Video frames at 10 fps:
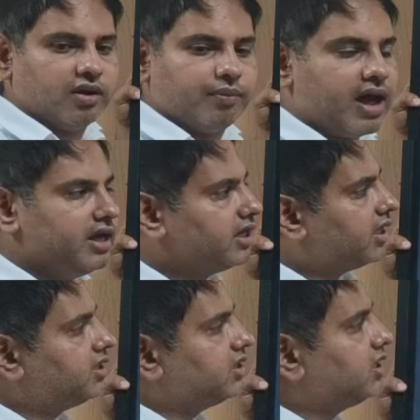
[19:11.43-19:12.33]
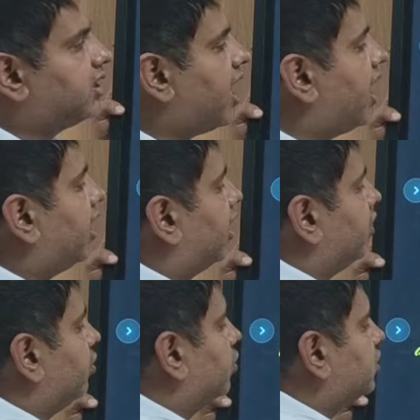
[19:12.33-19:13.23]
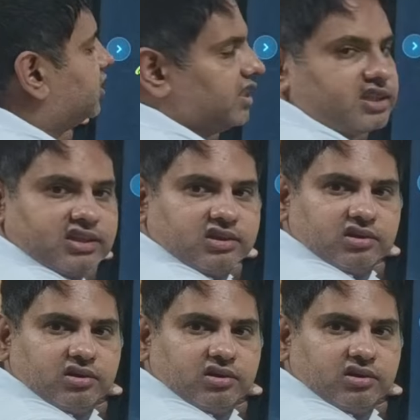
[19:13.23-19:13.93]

By increasing the this